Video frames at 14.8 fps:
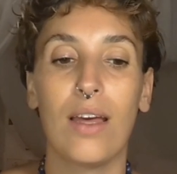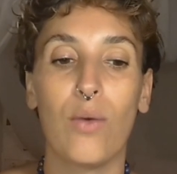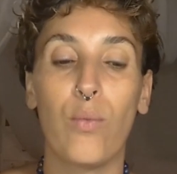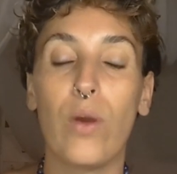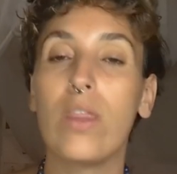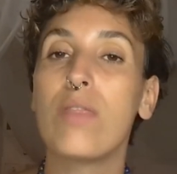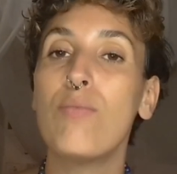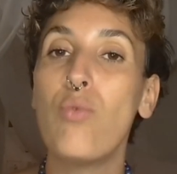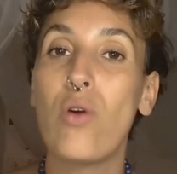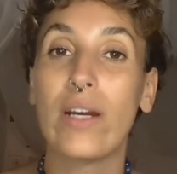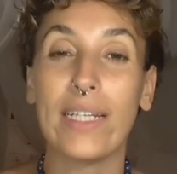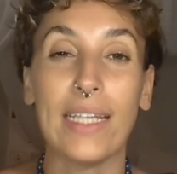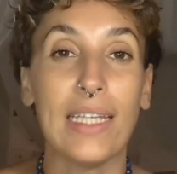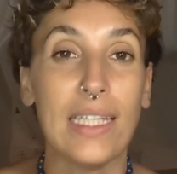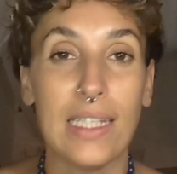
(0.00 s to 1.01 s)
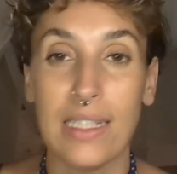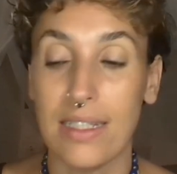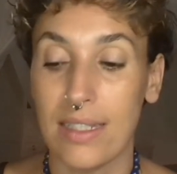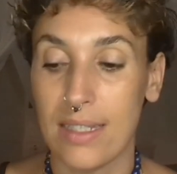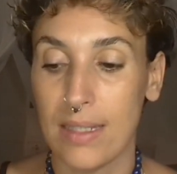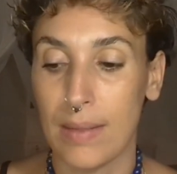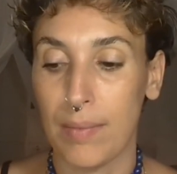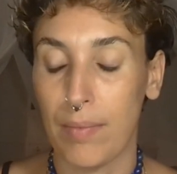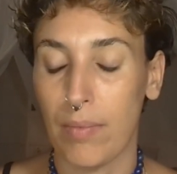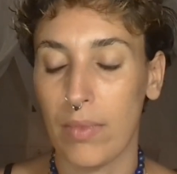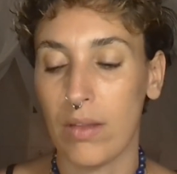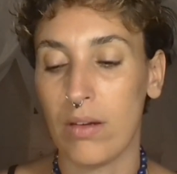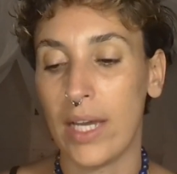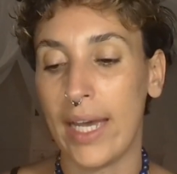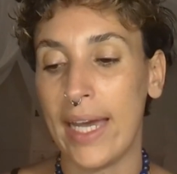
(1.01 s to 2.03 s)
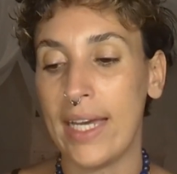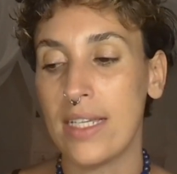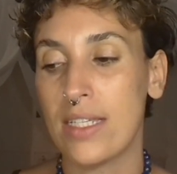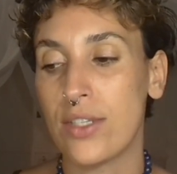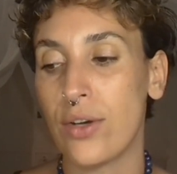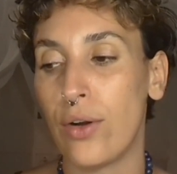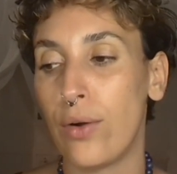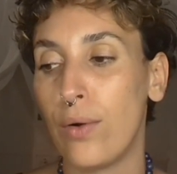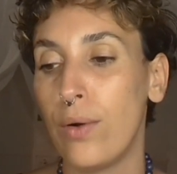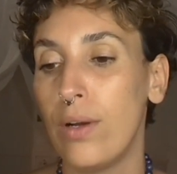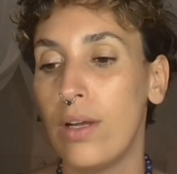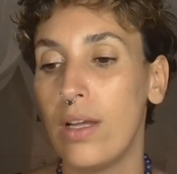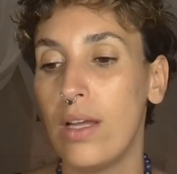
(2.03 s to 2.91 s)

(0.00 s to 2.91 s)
with more ease. Okay, so